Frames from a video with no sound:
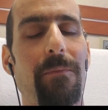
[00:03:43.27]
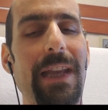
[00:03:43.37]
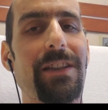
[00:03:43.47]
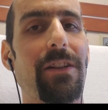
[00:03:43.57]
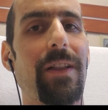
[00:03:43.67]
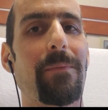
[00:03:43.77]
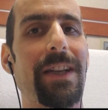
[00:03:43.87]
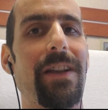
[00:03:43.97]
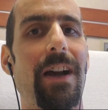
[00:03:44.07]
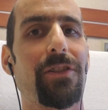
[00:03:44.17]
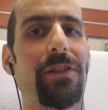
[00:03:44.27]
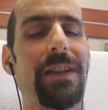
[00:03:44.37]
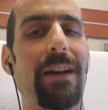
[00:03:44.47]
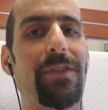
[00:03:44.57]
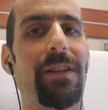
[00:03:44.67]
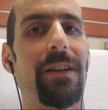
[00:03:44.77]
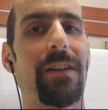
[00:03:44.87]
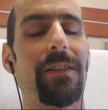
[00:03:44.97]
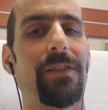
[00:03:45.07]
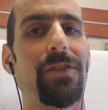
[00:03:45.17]
basically my doctors have
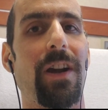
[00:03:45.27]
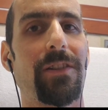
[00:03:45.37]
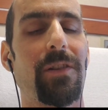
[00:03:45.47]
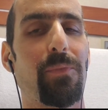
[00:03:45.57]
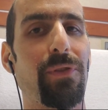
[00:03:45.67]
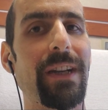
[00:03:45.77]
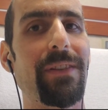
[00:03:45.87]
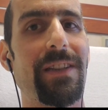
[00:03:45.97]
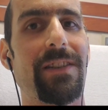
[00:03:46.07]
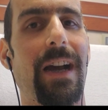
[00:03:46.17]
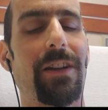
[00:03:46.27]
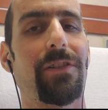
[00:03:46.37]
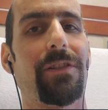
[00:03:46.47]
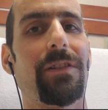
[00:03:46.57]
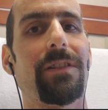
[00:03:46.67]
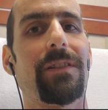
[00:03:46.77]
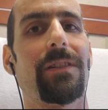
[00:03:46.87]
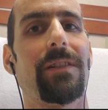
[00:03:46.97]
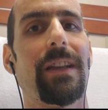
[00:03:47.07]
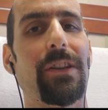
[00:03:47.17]
to talk to previous doctors
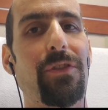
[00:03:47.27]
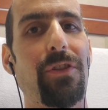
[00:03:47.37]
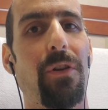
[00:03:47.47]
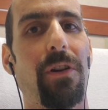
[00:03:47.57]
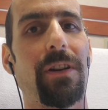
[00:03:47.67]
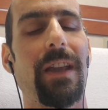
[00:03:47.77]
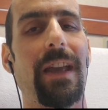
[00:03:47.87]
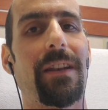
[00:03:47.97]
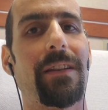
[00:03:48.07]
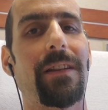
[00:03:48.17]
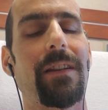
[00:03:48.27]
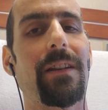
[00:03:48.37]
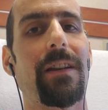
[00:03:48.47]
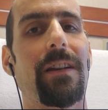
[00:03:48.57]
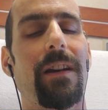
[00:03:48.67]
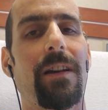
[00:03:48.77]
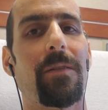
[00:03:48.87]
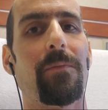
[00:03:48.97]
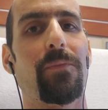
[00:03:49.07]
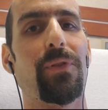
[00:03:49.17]
in New York and
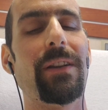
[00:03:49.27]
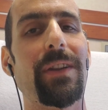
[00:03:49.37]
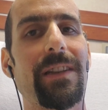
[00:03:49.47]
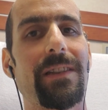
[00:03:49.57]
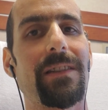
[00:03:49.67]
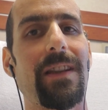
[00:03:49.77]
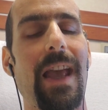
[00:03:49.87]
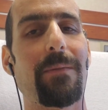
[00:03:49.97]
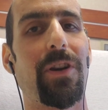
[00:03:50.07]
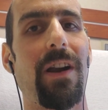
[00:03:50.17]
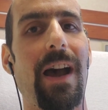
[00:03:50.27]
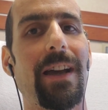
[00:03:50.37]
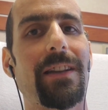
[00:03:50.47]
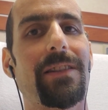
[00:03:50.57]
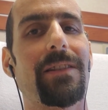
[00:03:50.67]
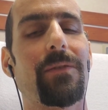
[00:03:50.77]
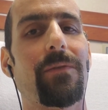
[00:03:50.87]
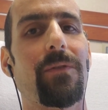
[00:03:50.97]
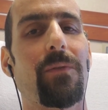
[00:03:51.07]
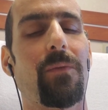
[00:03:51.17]
previous MRIs
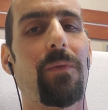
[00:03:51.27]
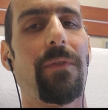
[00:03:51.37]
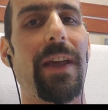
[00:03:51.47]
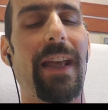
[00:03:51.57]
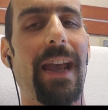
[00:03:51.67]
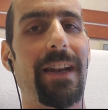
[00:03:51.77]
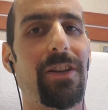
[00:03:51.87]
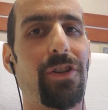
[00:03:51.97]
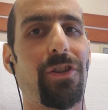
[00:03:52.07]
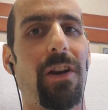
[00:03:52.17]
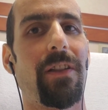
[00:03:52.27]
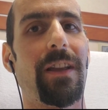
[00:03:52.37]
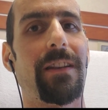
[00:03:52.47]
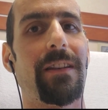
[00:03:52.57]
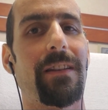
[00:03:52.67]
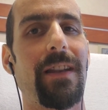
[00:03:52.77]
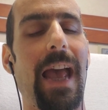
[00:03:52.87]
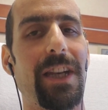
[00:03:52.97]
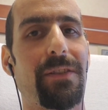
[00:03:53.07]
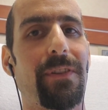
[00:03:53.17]
that I had in Charlotte and
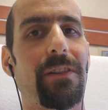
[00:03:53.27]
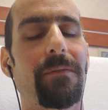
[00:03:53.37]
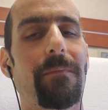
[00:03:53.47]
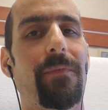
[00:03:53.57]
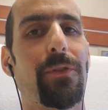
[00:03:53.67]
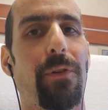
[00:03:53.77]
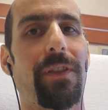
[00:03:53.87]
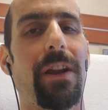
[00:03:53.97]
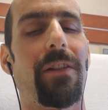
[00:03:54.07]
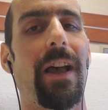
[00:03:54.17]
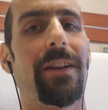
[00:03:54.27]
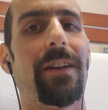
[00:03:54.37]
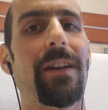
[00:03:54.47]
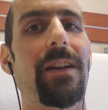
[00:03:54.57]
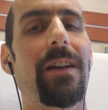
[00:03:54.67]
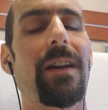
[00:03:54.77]
Asheville, North Carolina,